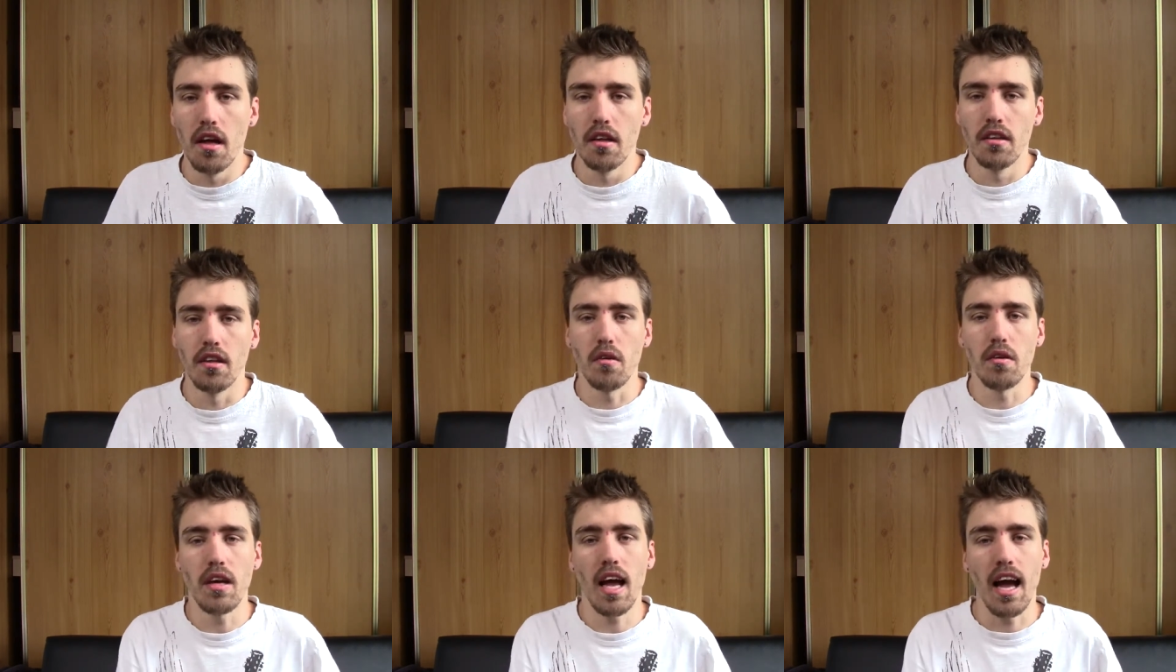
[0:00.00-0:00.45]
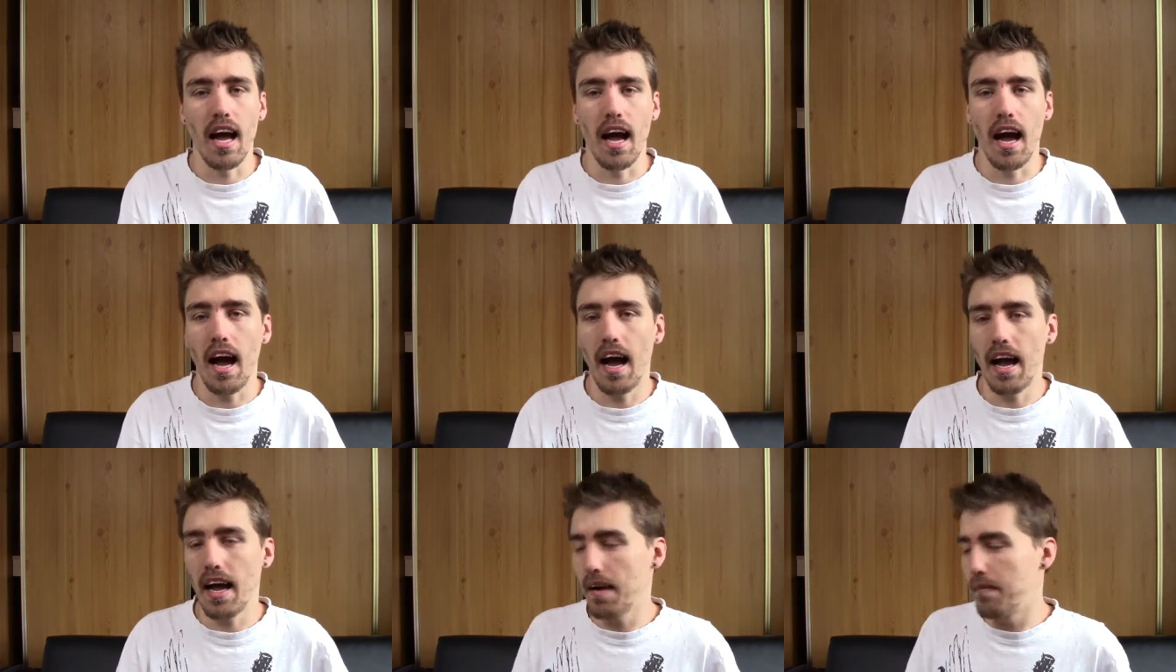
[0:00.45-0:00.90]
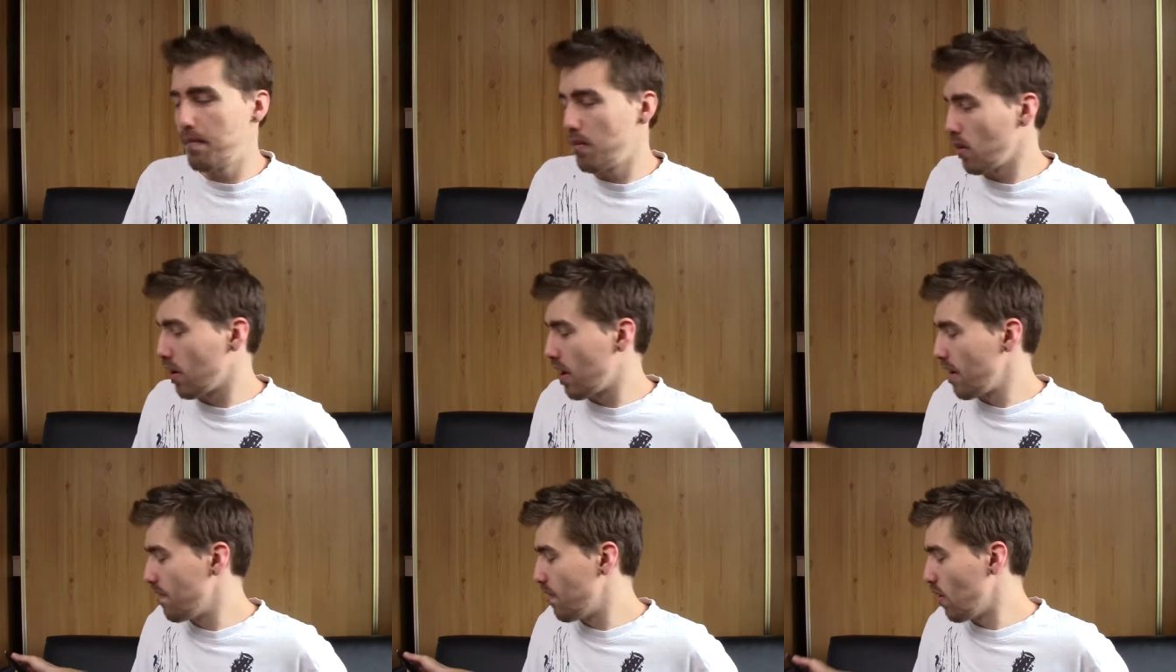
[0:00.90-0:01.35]
So yeah, I am
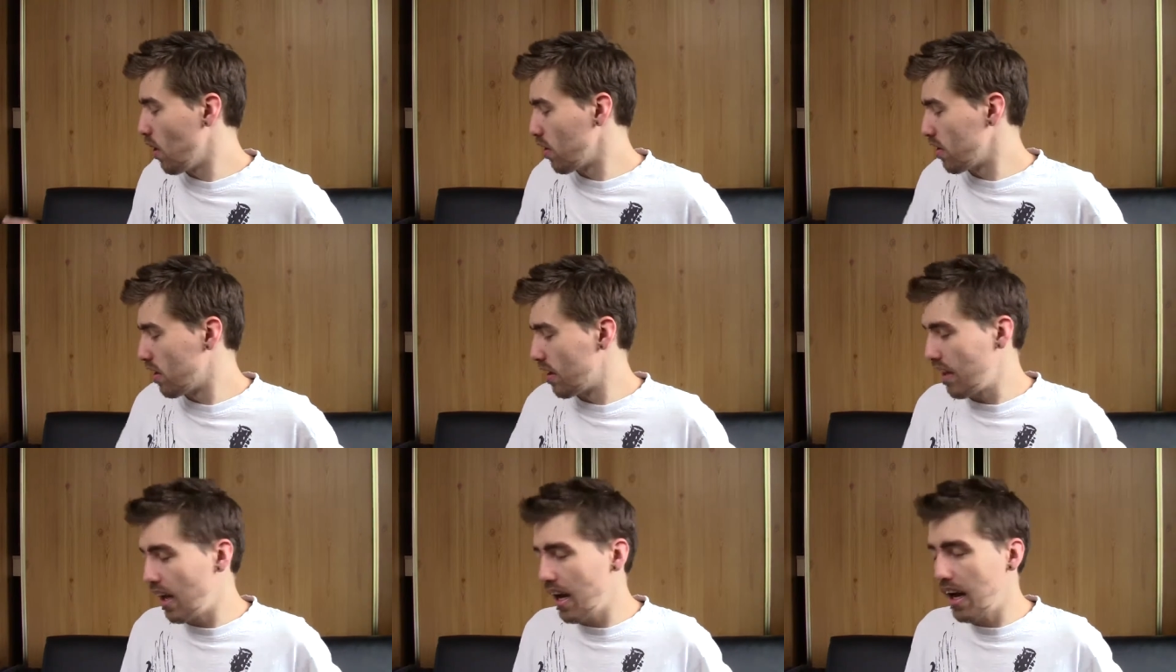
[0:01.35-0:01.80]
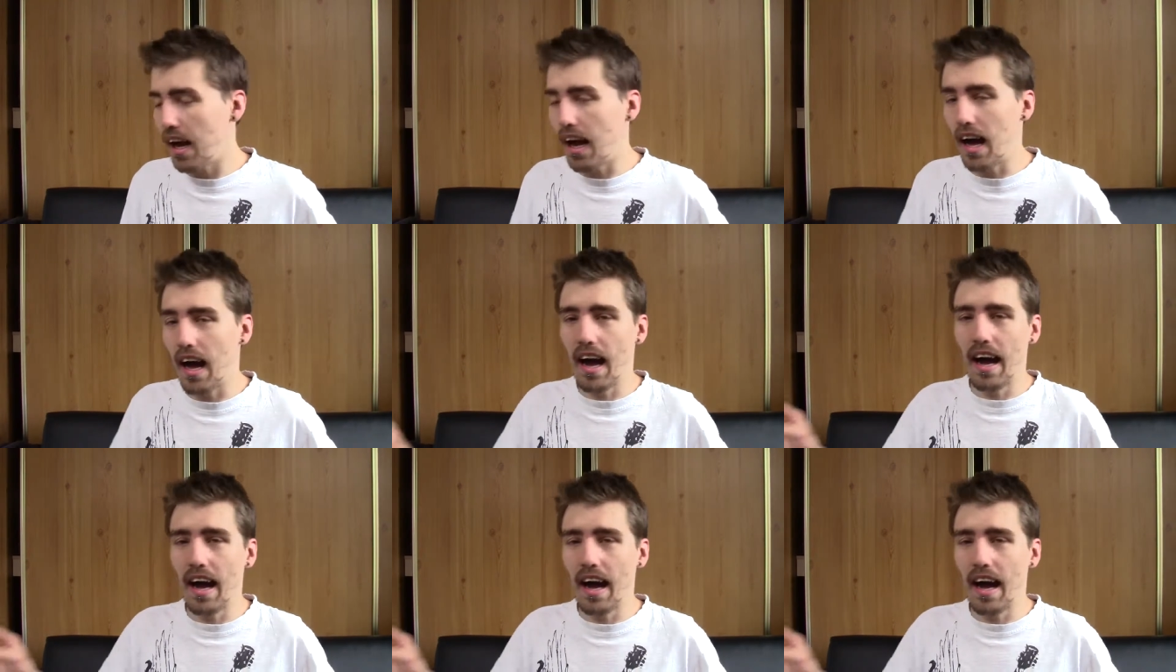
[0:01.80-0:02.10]
looking forward to that.